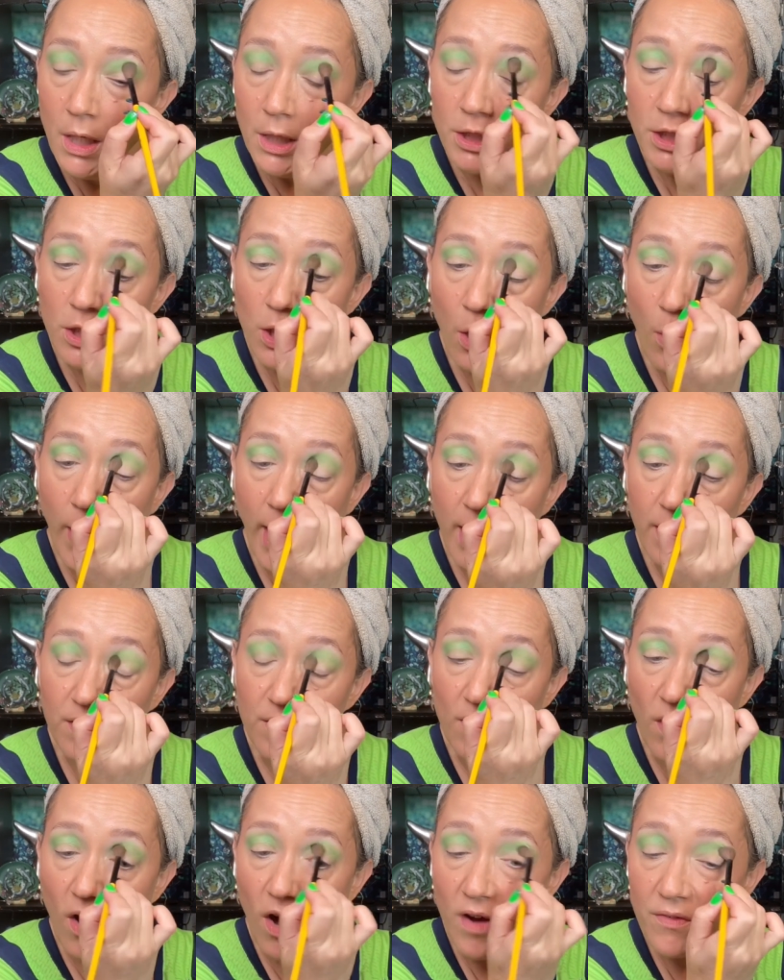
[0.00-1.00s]
you know out of
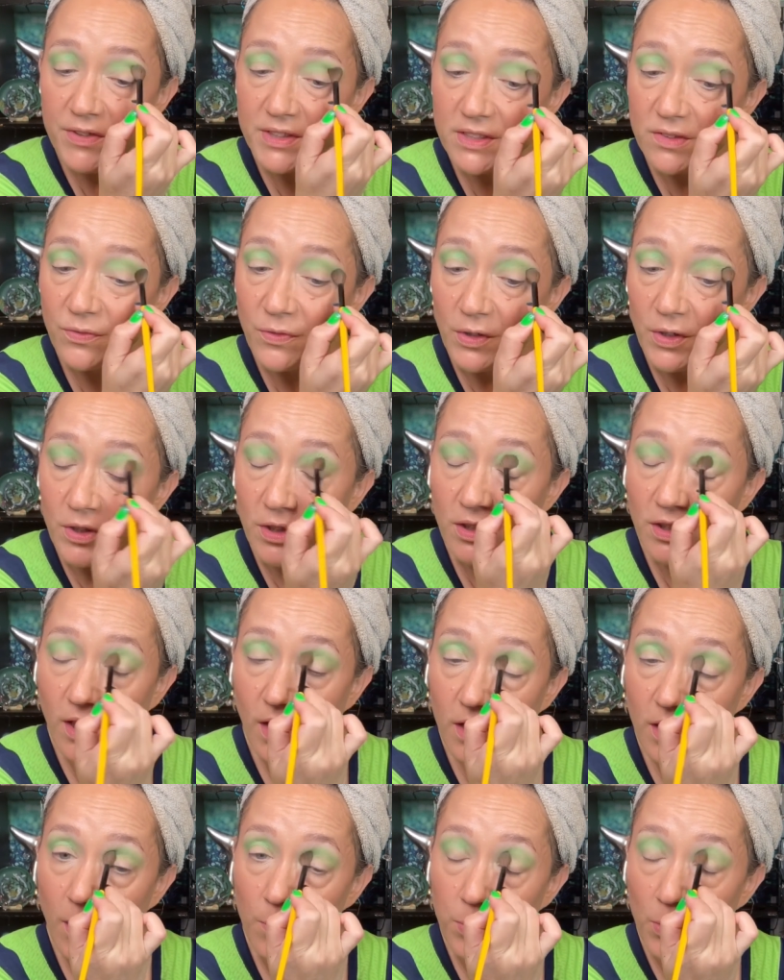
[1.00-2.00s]
the office for
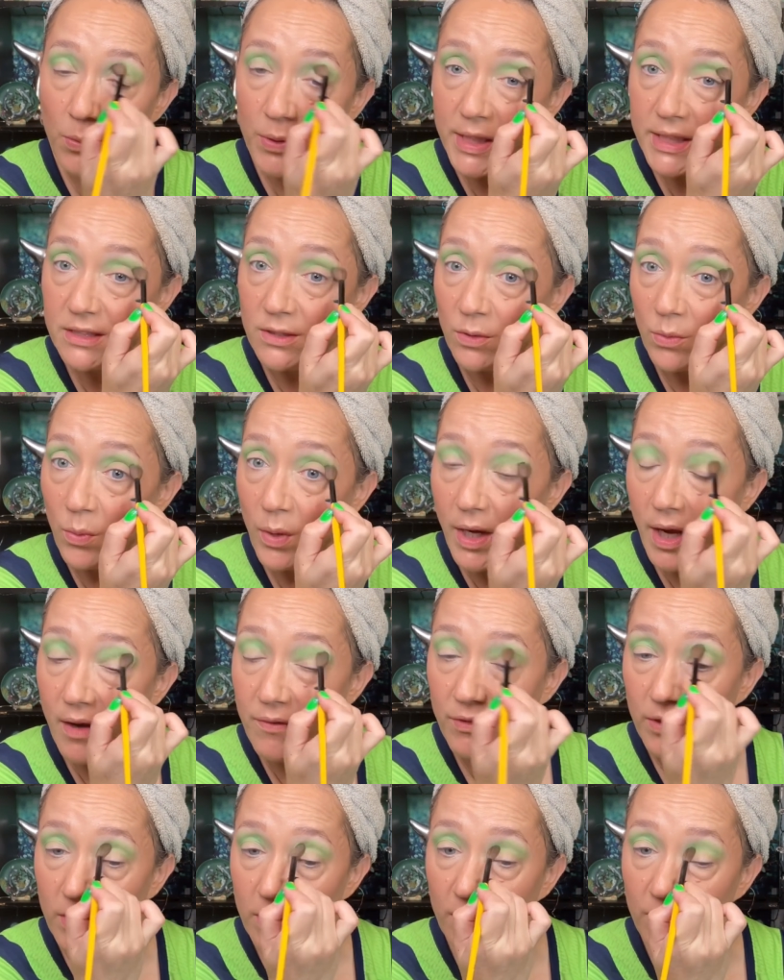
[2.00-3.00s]
a couple weeks or
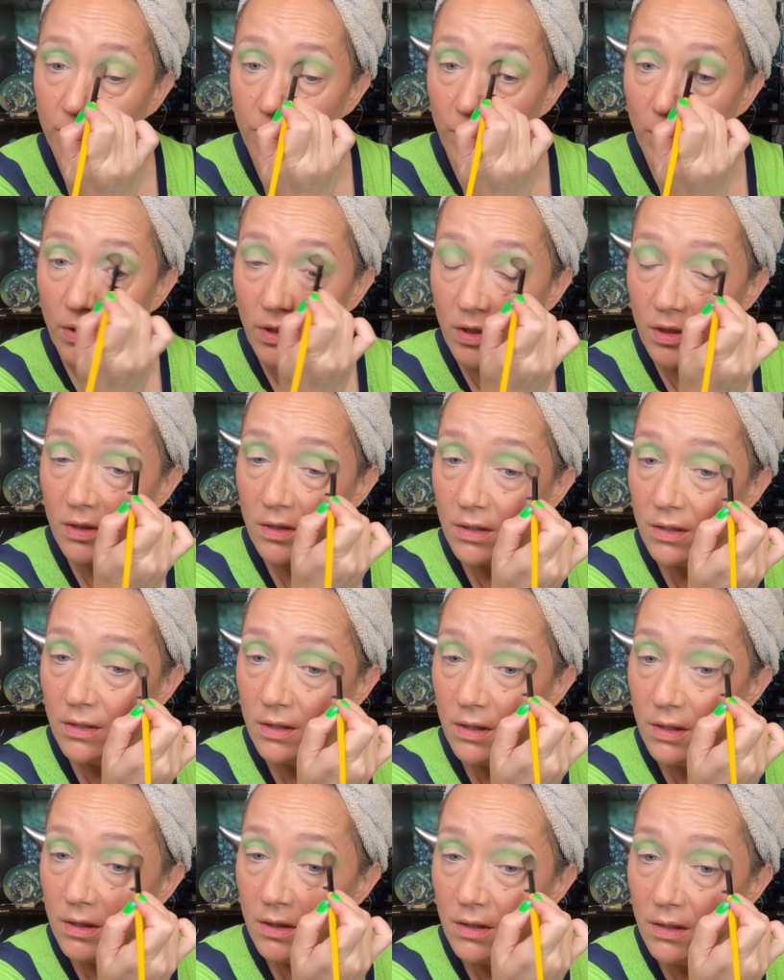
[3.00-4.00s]
whatever for
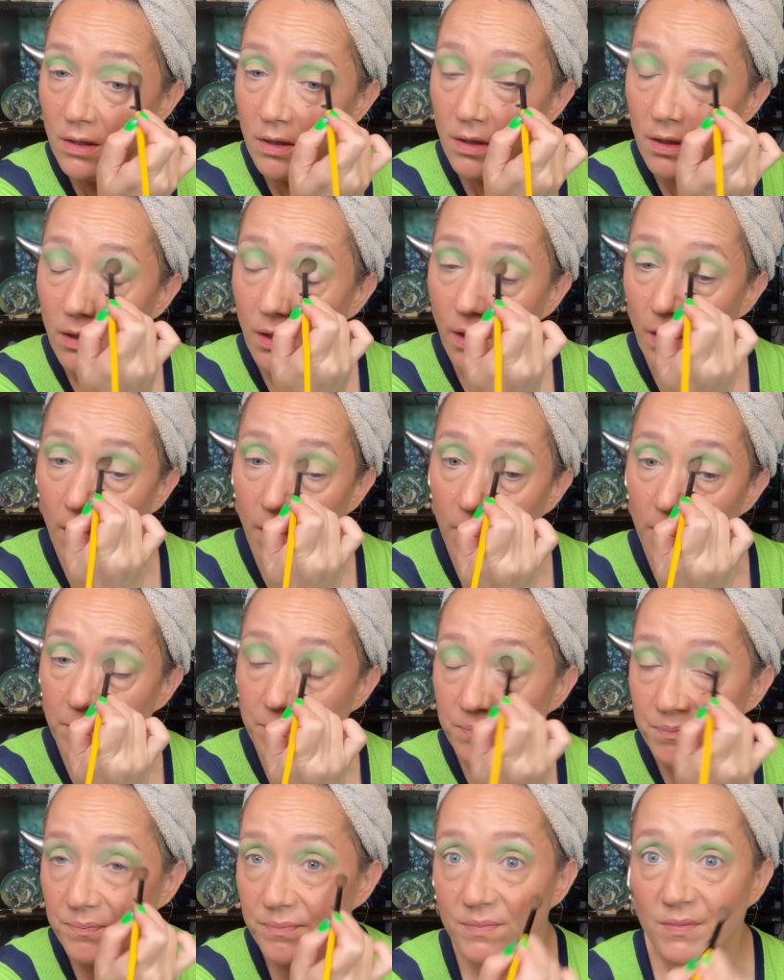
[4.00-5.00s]
um,
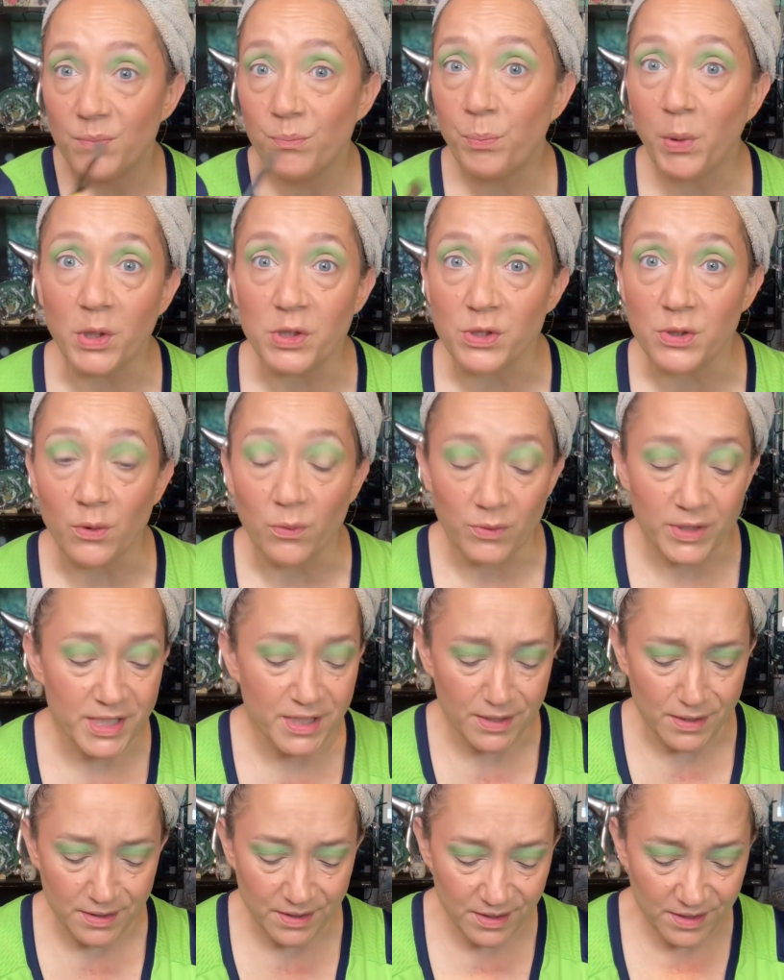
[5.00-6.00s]
personal
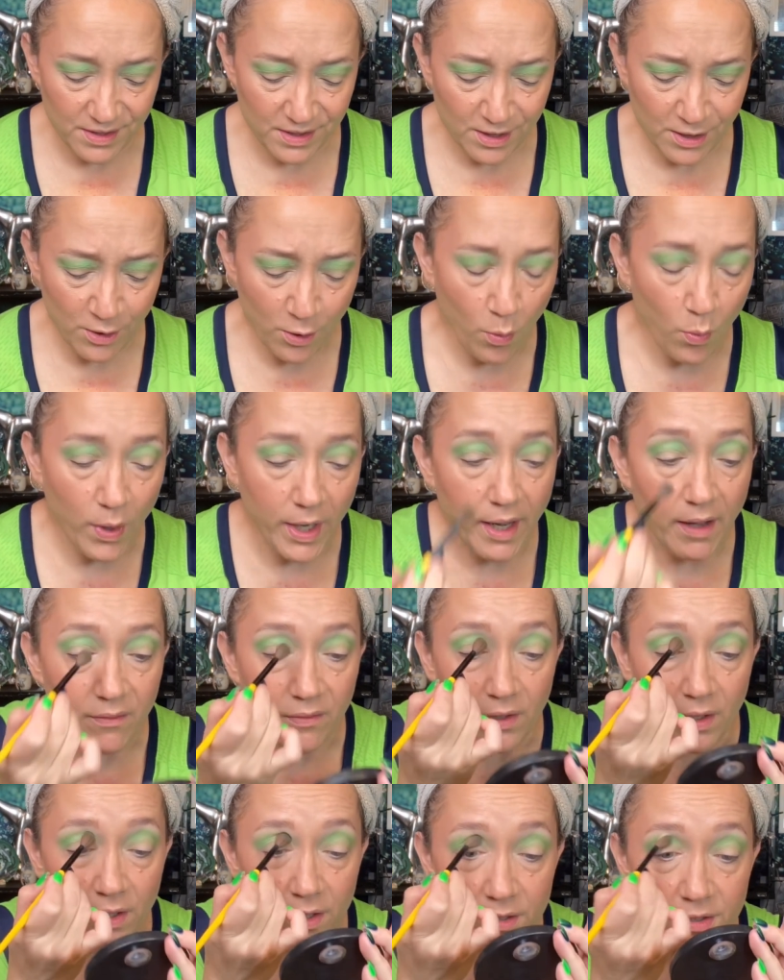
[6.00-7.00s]
reasons you know
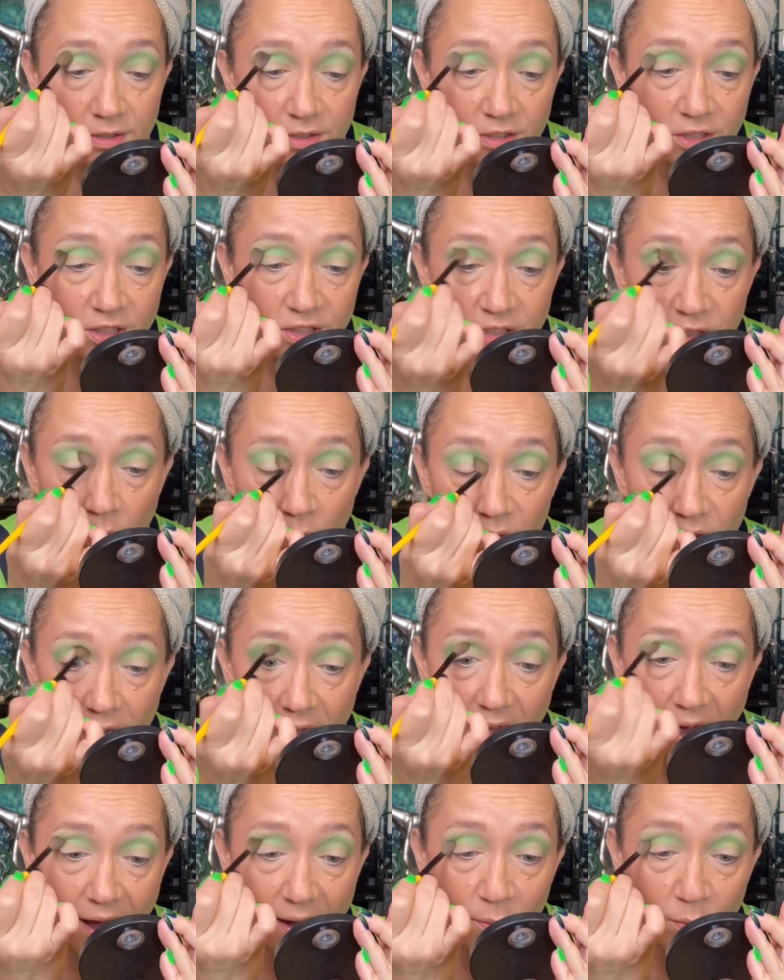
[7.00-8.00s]
whatever just so
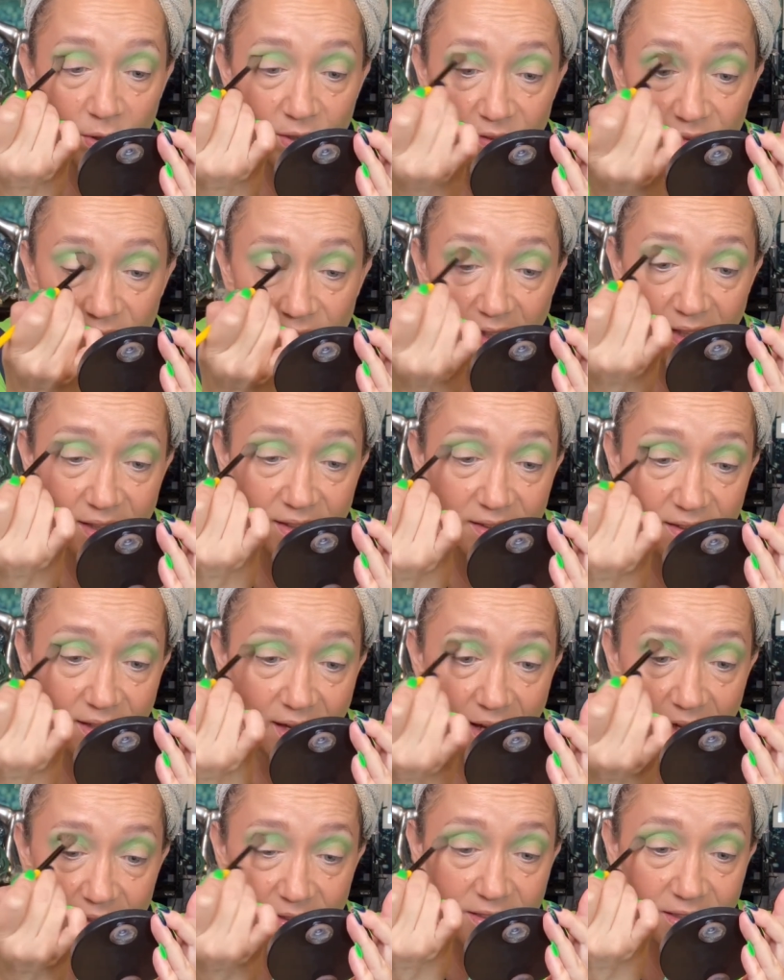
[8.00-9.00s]
that i wouldn't think
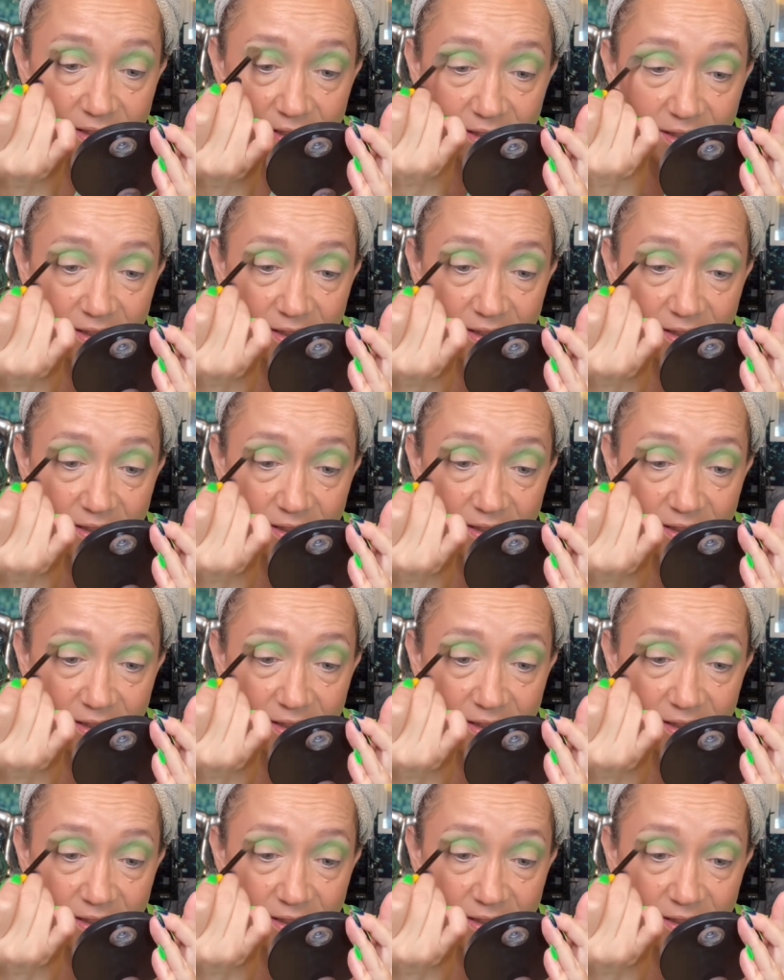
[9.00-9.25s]
that